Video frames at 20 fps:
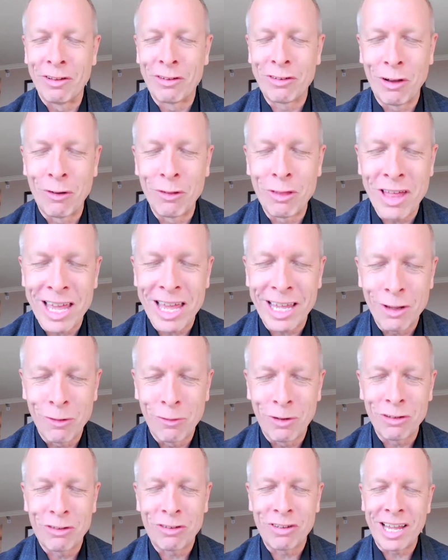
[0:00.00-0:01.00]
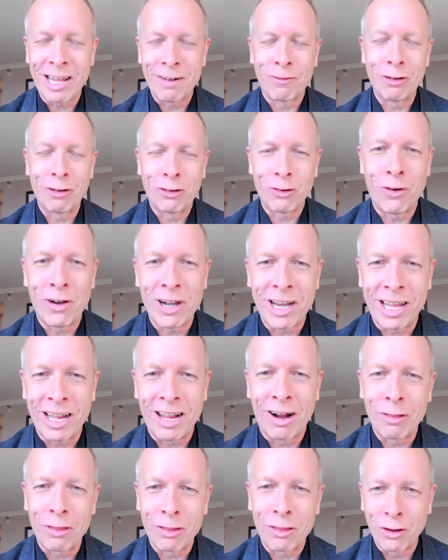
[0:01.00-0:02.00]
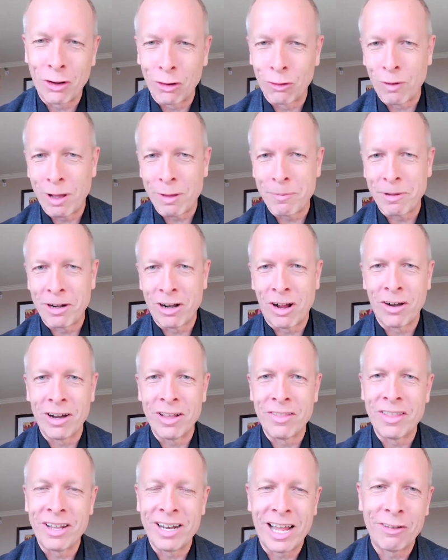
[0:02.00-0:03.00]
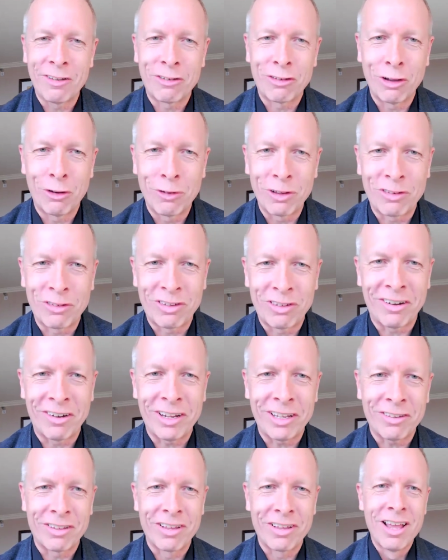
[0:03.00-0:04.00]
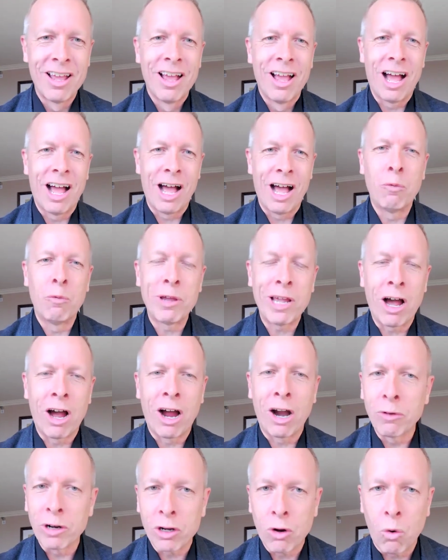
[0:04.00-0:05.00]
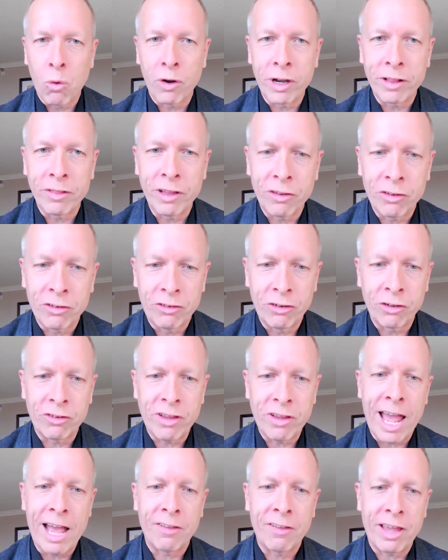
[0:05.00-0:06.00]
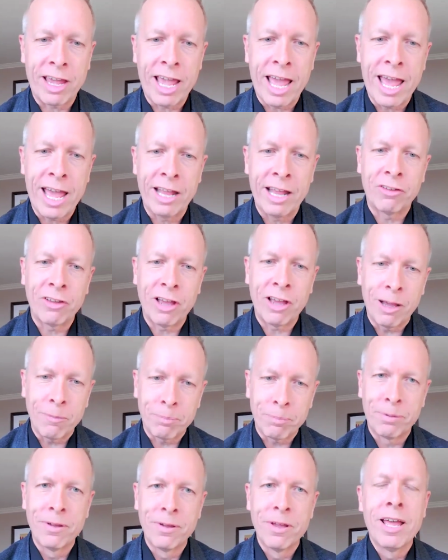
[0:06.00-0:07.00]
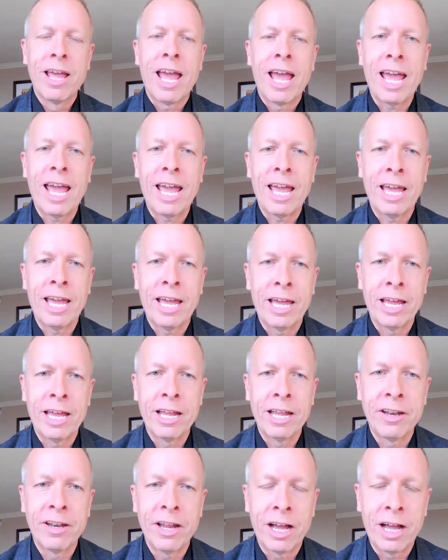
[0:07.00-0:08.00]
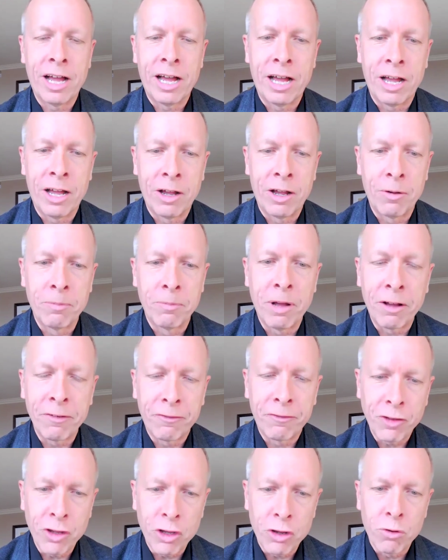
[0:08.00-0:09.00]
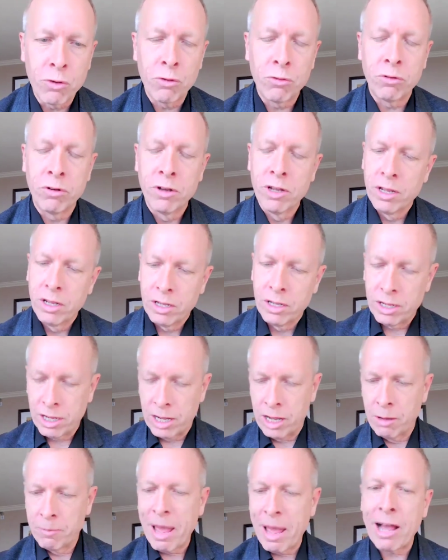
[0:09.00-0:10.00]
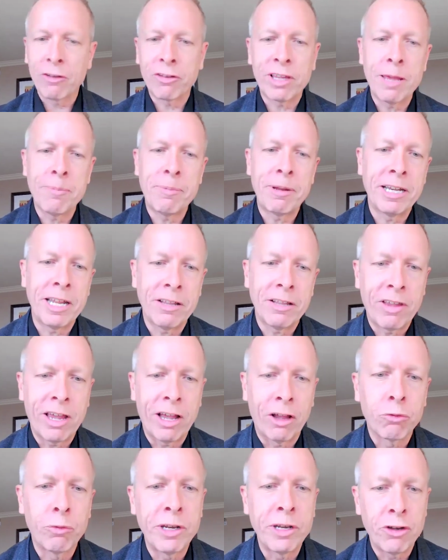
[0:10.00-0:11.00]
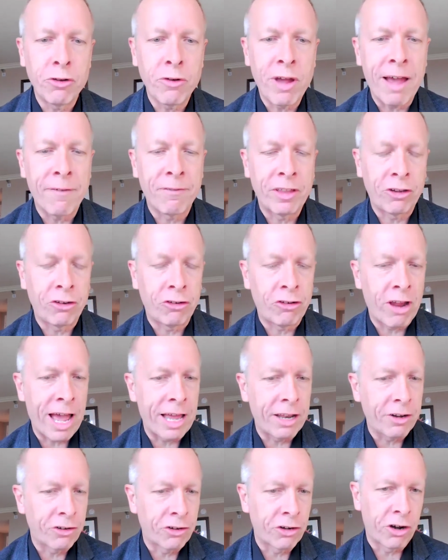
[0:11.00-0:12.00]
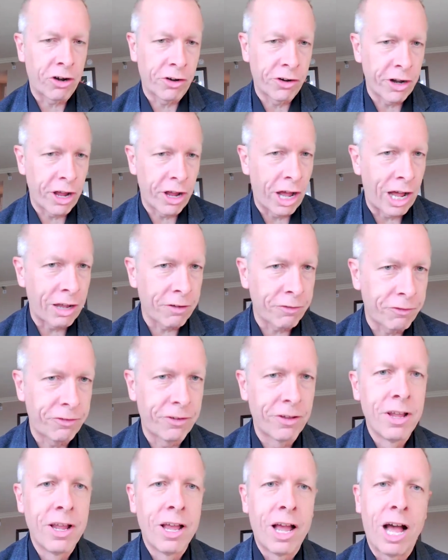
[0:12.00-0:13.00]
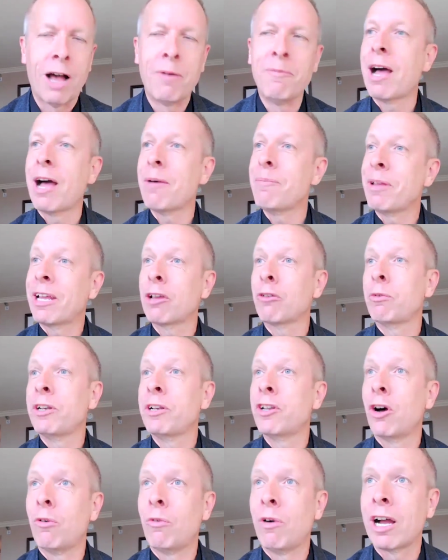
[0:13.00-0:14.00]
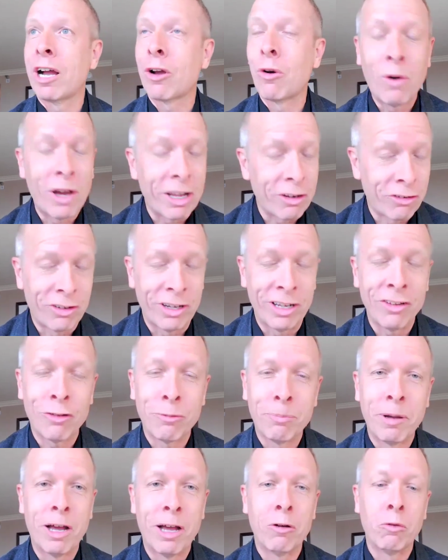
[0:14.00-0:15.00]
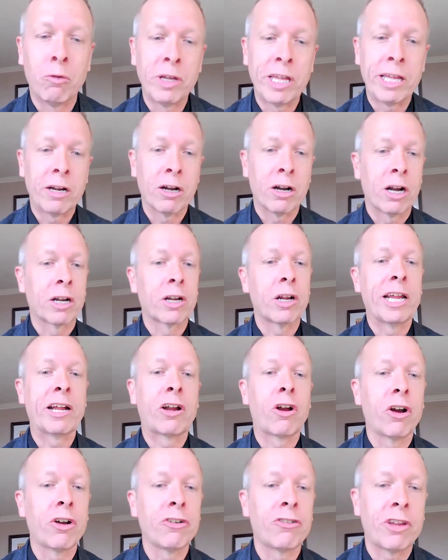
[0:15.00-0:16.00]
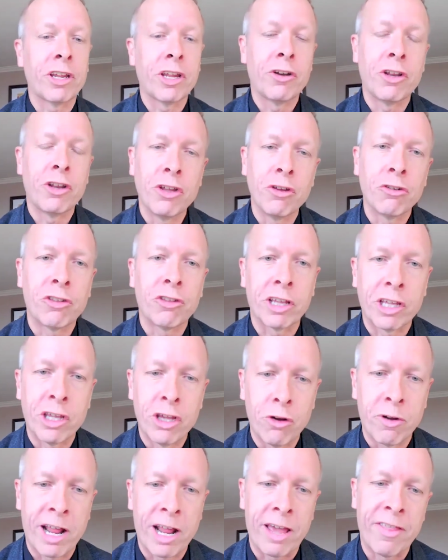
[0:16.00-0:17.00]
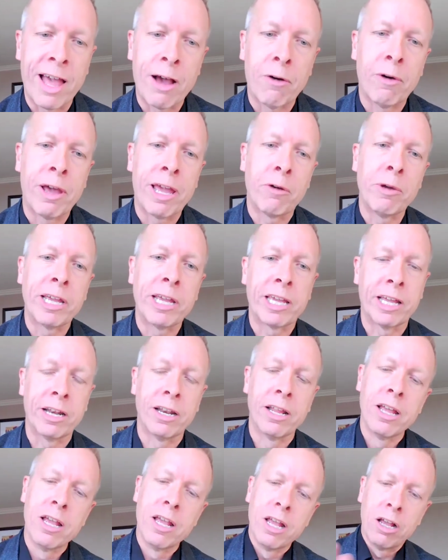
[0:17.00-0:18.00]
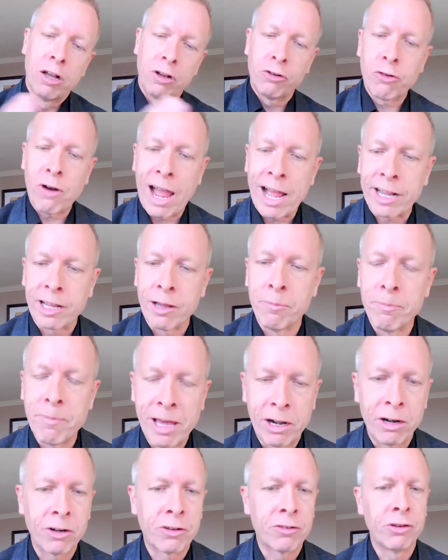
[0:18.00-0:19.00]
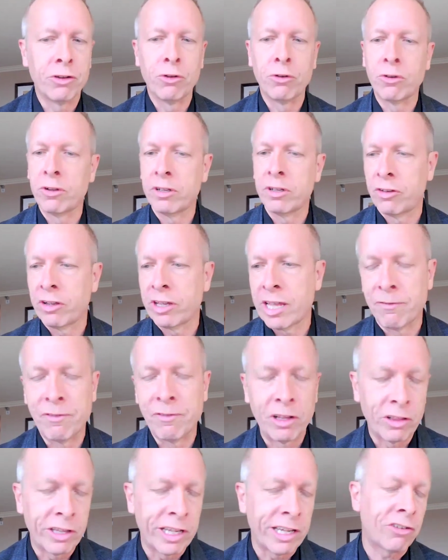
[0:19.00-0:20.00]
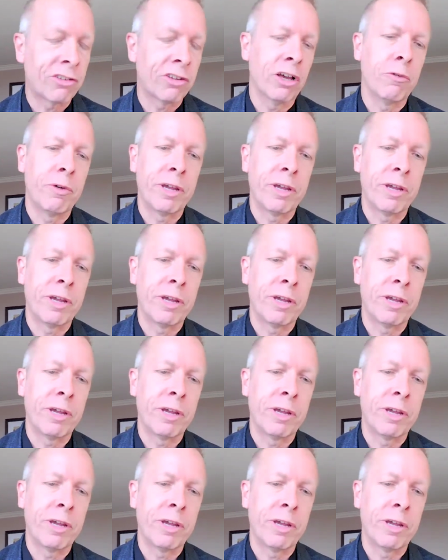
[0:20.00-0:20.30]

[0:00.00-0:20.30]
So thank you once again for joining our third webinar in the NISOA series. We are recording this just as a heads up, and a few housekeeping details. We do have the chat turned off, not because we don't want questions, but we are encouraging you to use the Q&A. That way we can track them better to give to Lisa.